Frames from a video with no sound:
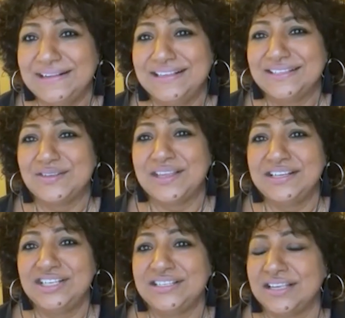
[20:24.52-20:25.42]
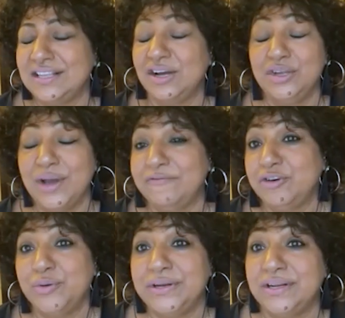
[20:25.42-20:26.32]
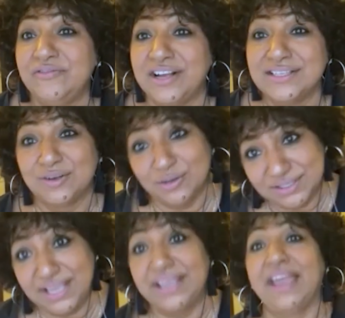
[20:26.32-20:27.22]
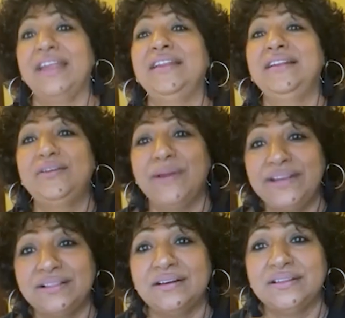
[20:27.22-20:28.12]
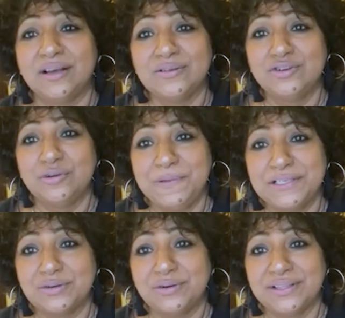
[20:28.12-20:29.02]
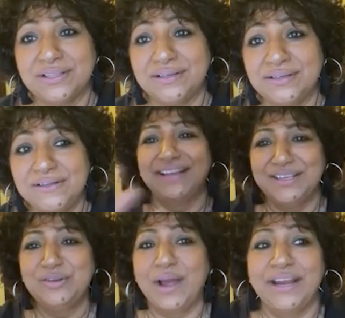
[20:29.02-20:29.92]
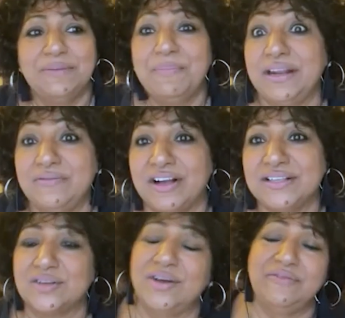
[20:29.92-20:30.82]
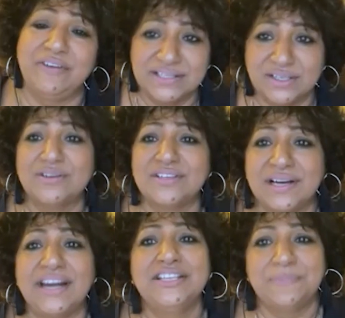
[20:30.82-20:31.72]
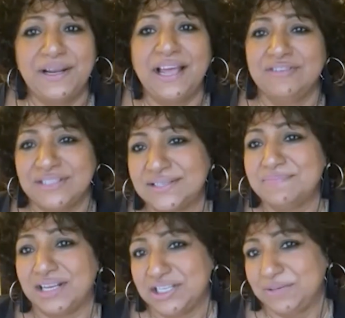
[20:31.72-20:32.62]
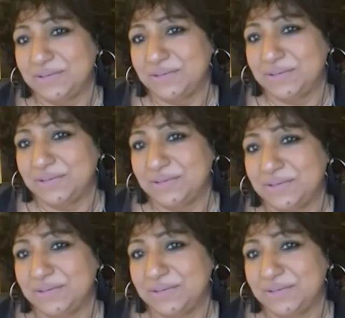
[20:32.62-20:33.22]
So then she said, no, you have to do an advanced course. Again, 20,000-30,000 rupees. You know, I did my advanced course. Advanced course in Taare Zameen Par, I was much better off.